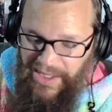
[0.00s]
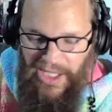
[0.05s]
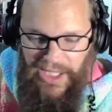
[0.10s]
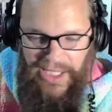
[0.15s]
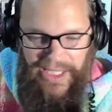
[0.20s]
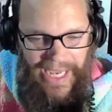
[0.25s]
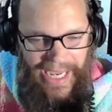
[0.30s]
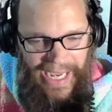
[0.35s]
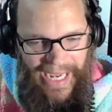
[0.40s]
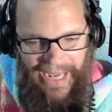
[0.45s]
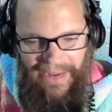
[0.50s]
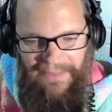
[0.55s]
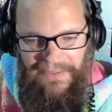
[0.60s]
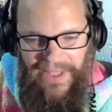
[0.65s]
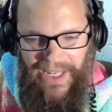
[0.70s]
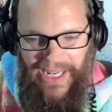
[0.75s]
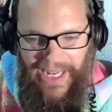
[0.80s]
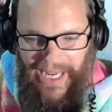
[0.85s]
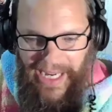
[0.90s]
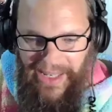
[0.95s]
you have
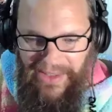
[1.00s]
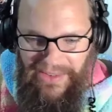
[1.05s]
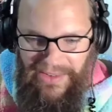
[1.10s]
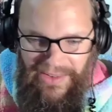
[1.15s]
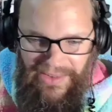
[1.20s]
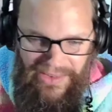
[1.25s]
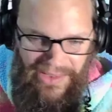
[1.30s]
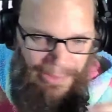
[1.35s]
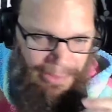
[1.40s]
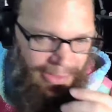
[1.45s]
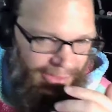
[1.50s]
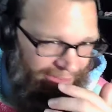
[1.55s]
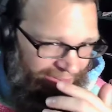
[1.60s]
to answer some of